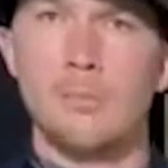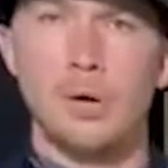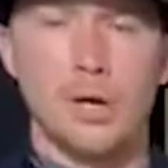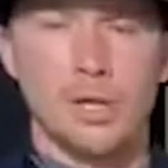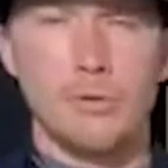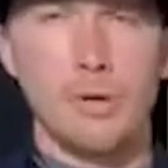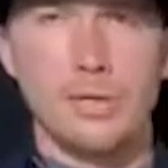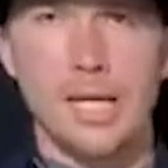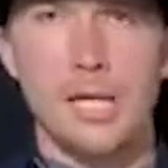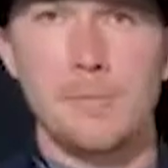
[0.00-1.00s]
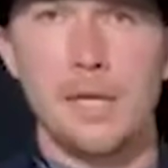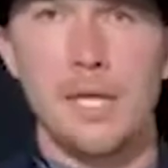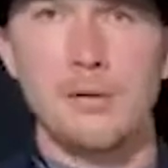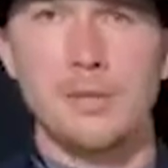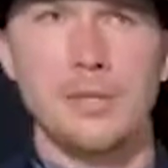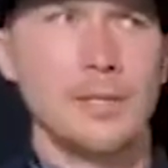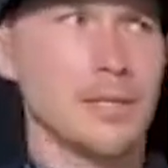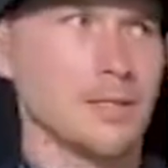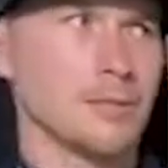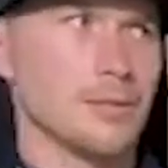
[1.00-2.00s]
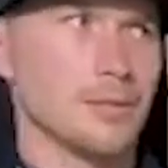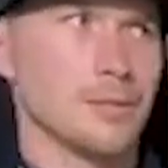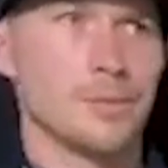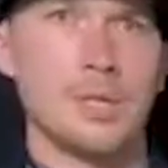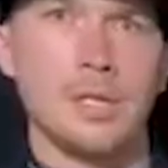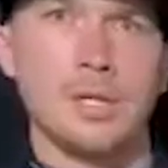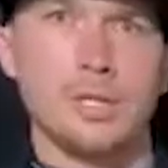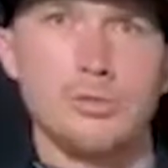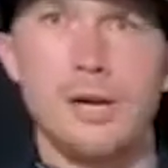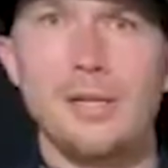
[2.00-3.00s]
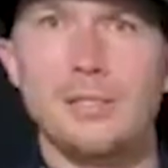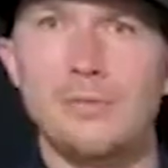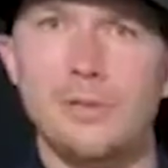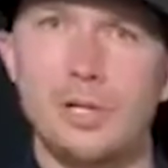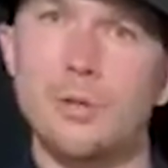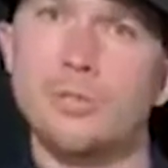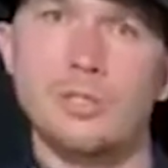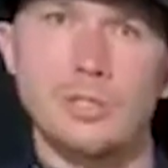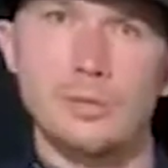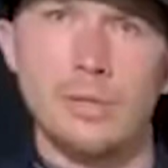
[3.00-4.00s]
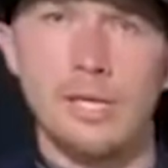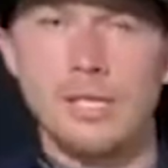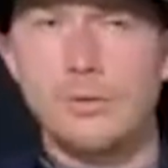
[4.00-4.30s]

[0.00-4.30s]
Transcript: put on their own K player, and then they can still train as if the coach is still there.